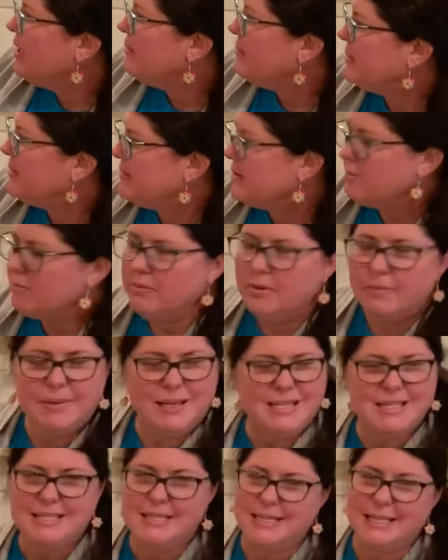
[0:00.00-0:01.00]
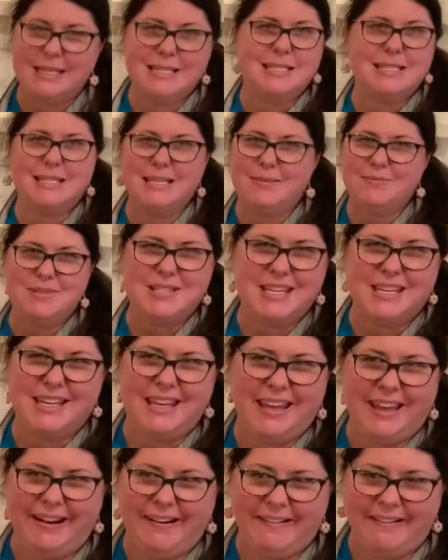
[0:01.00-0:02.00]
but the woman didn't seem to
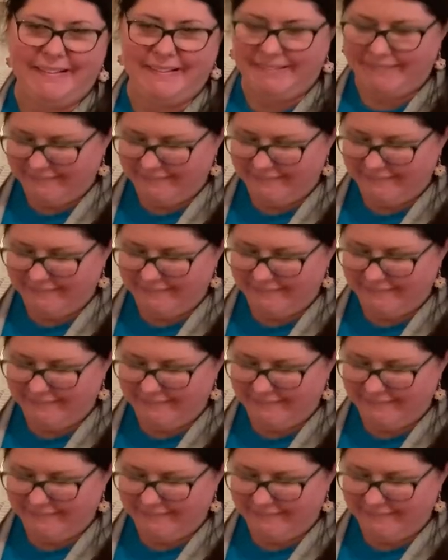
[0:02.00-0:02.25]
care.